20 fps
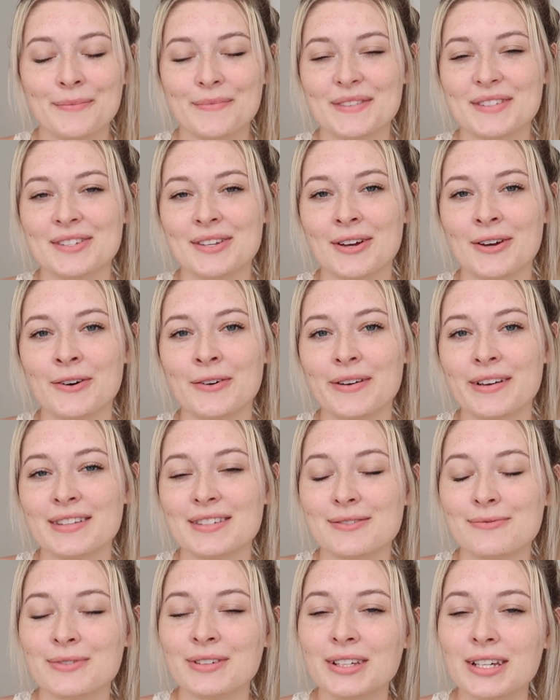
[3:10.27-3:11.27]
so
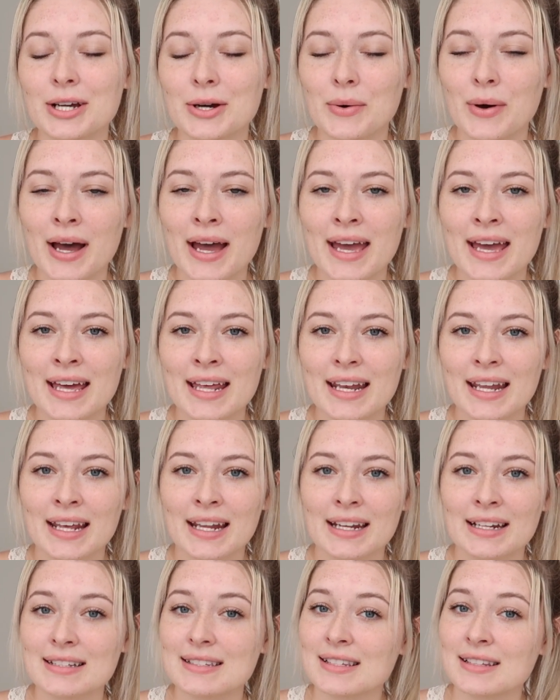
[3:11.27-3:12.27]
it's really quiet
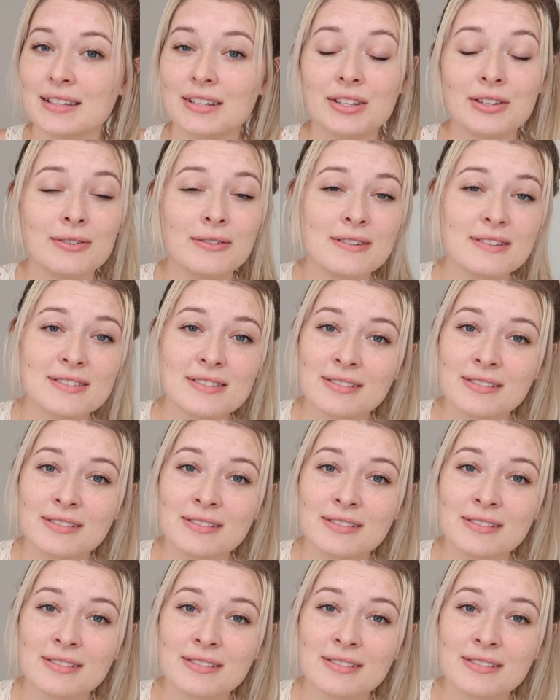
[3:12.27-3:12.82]
and it's in the cutest